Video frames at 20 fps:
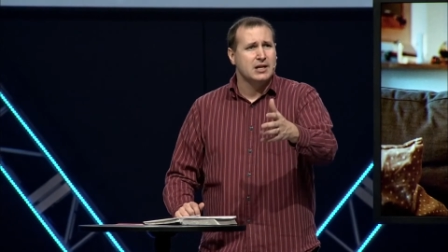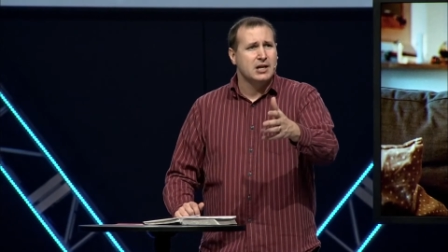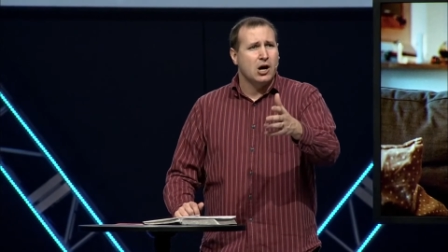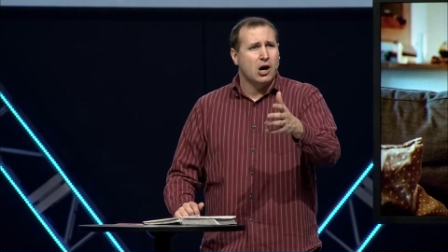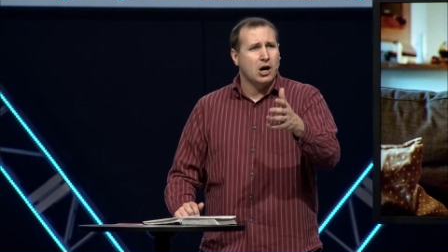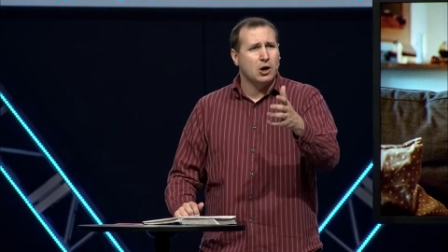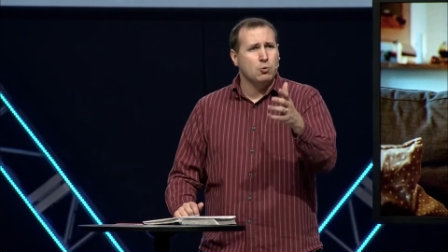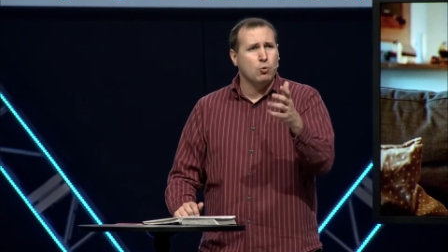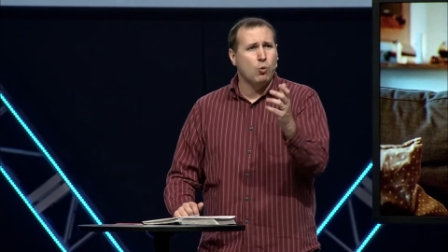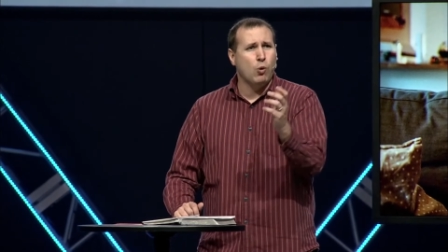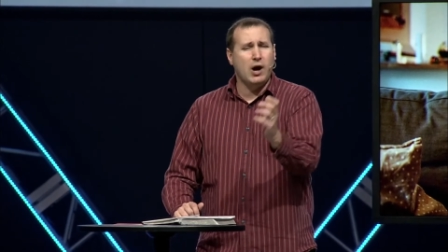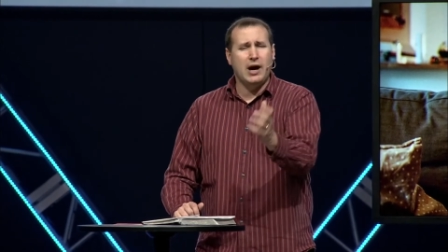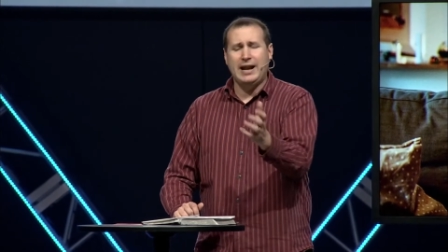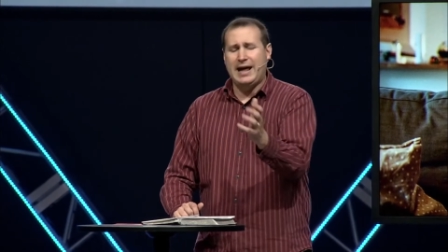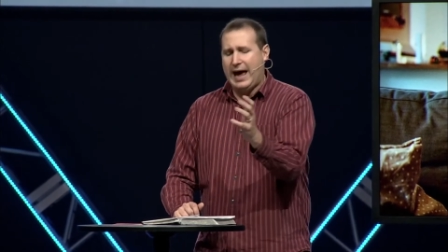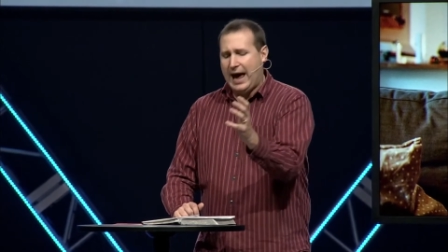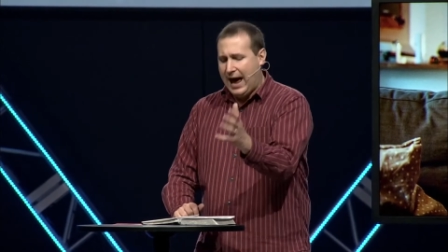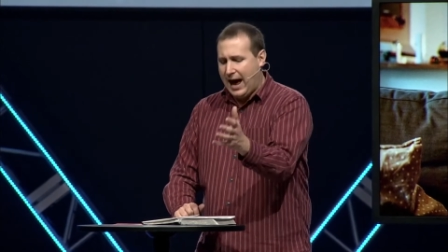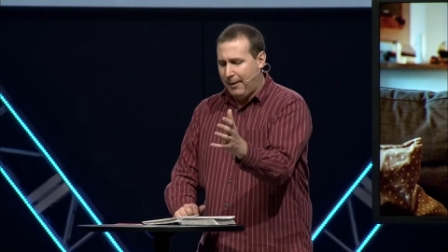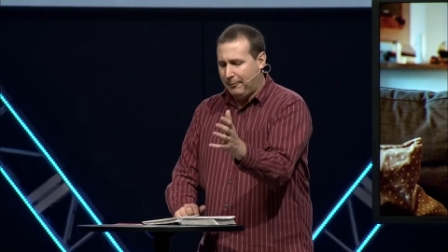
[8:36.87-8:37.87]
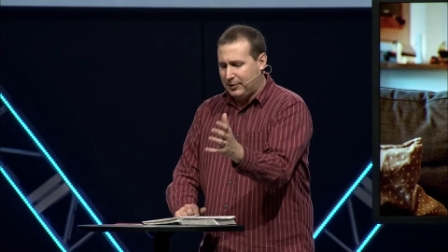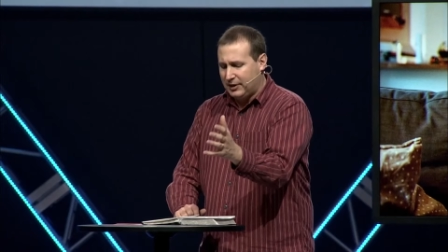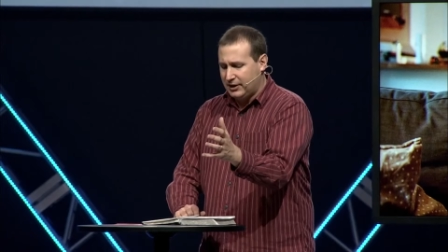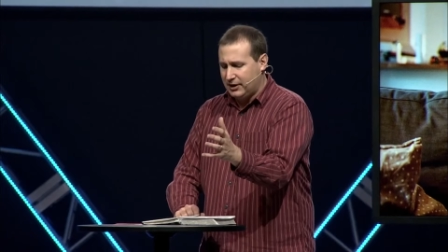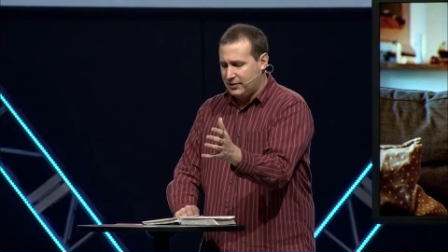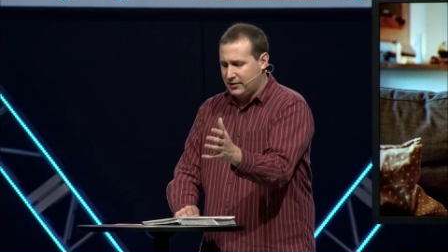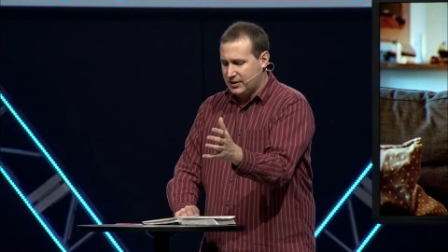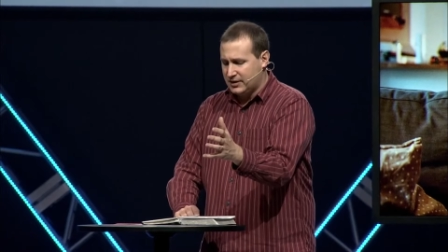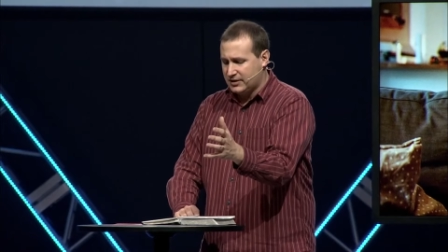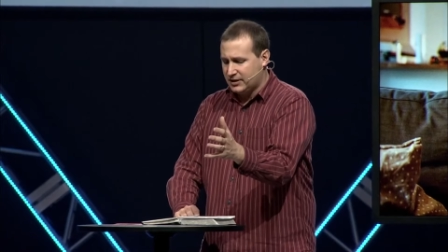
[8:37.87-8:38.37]
on what happened
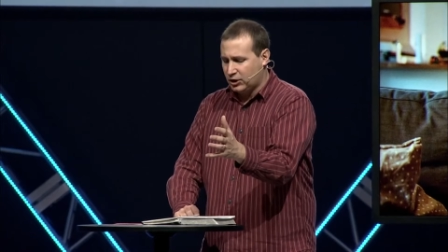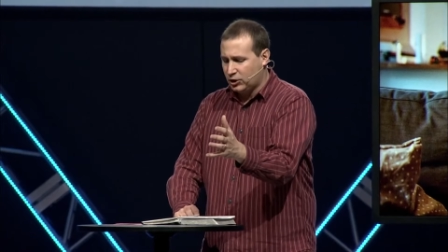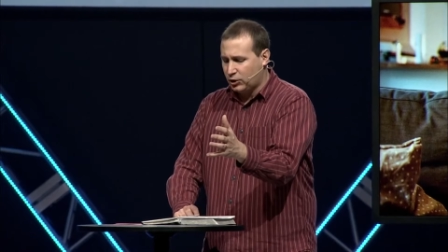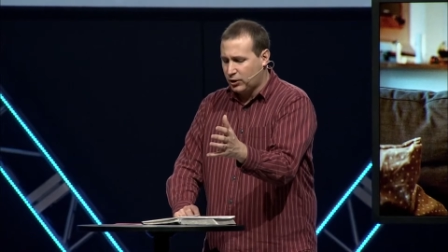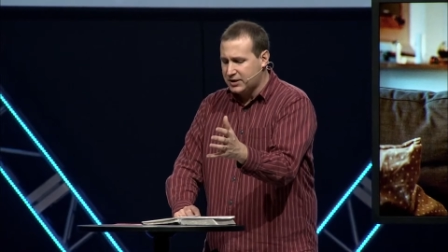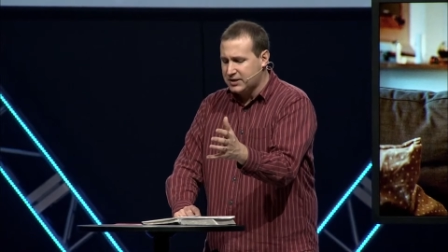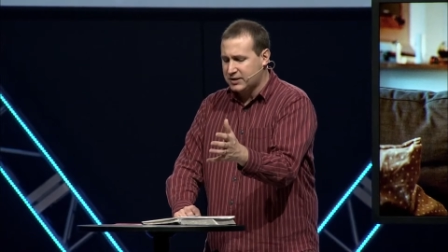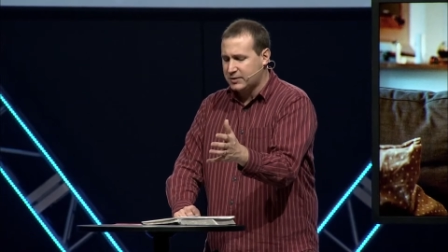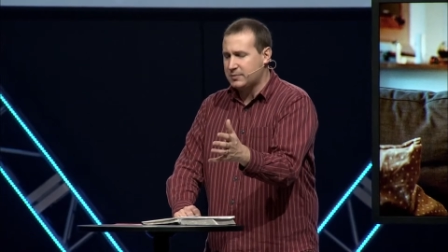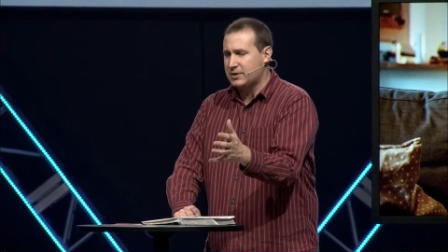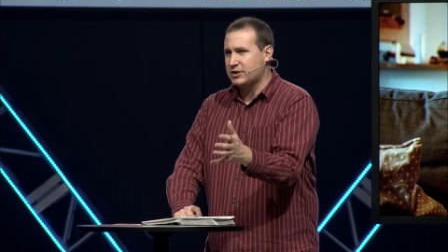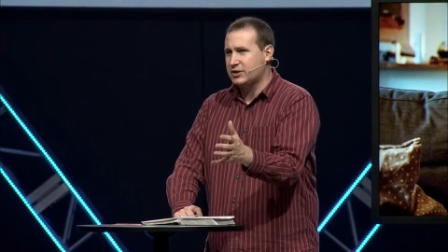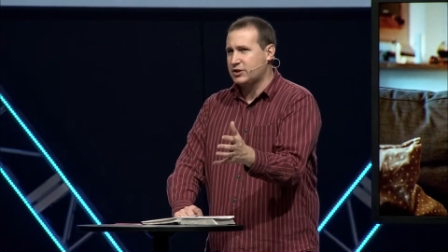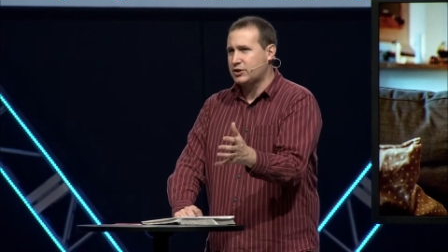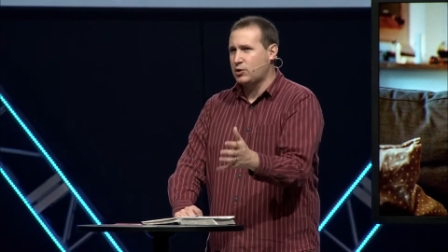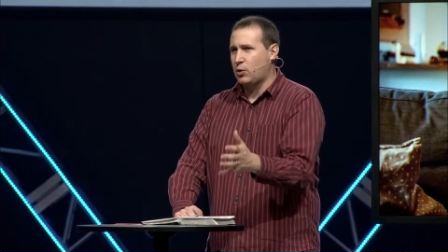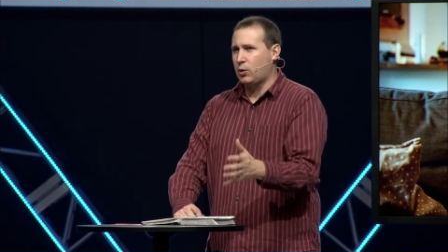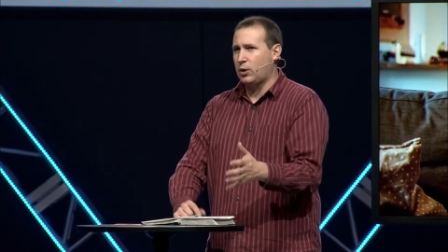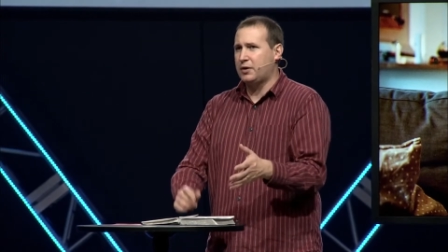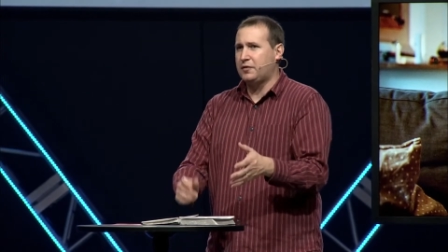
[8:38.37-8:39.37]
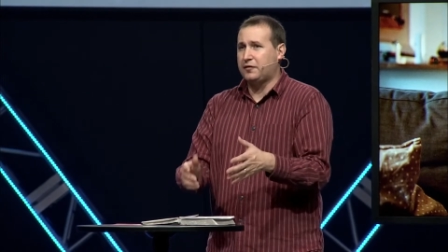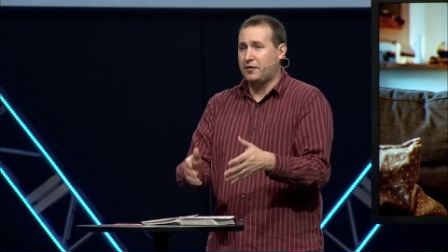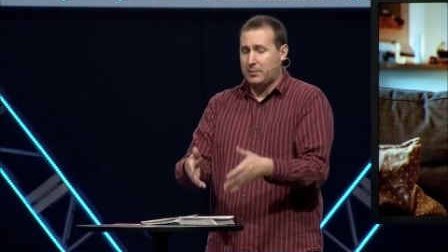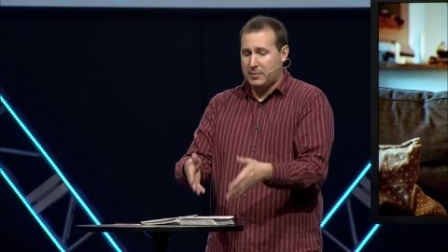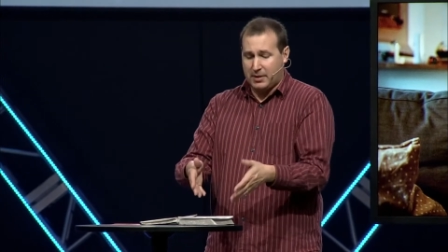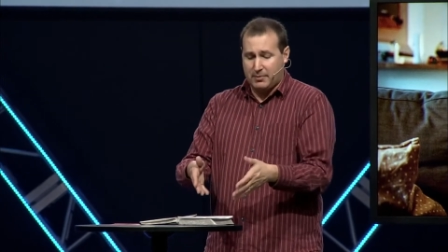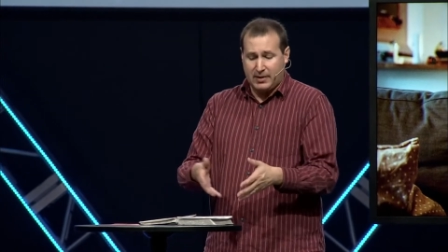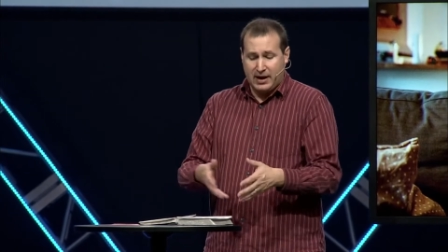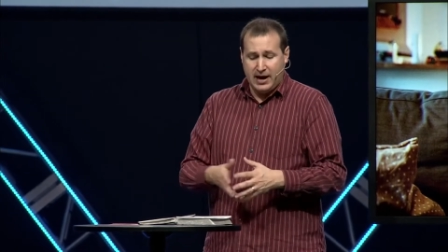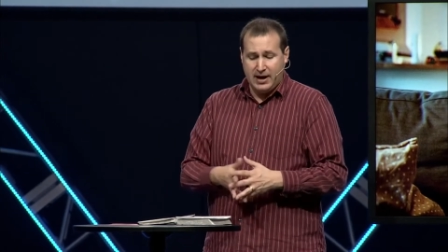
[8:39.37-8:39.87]
in this Christmas story from
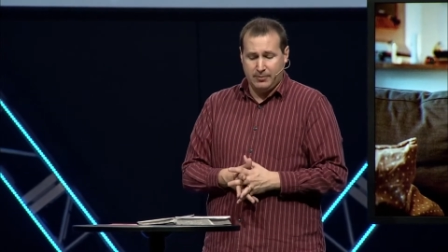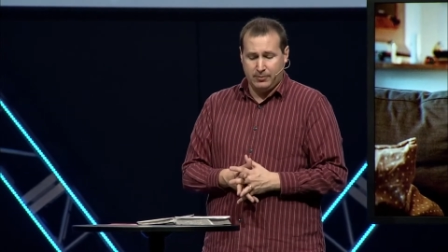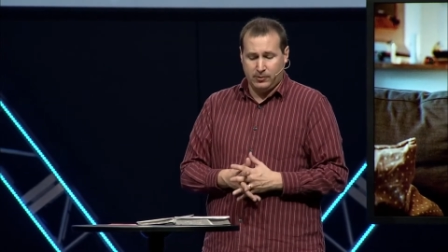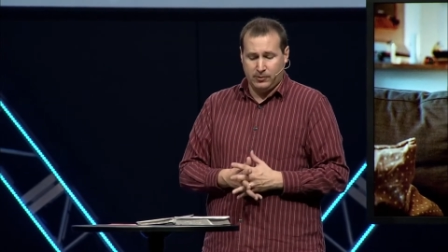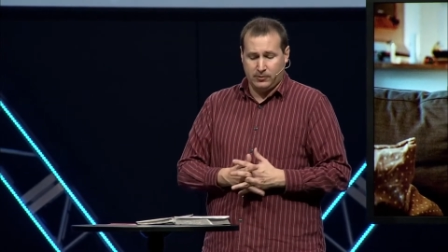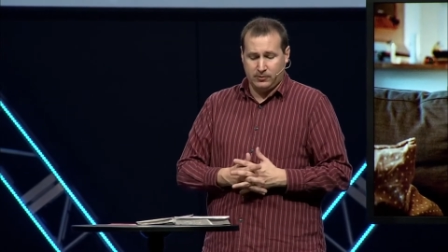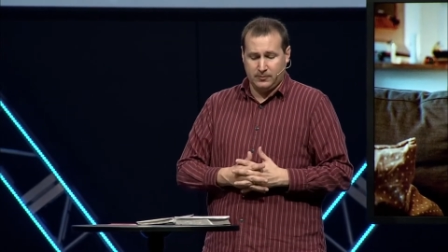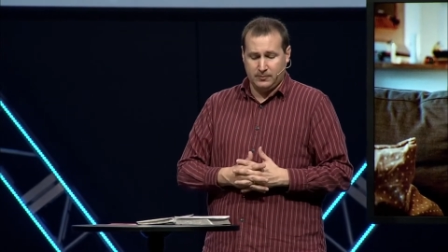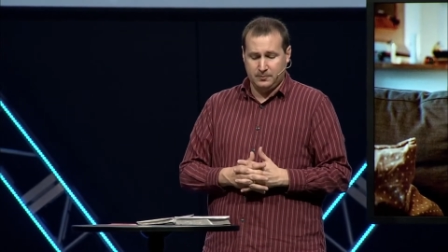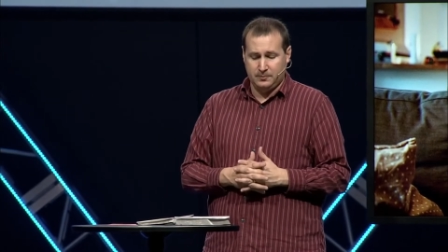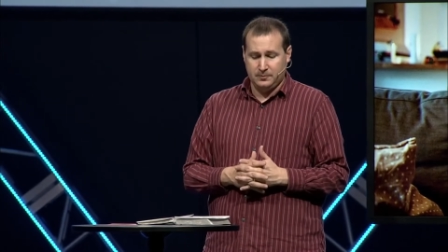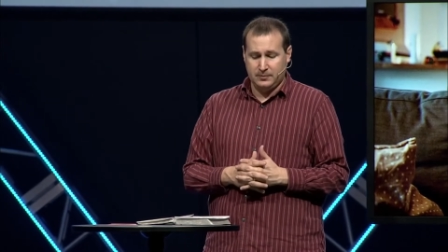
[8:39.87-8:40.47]
the Bible,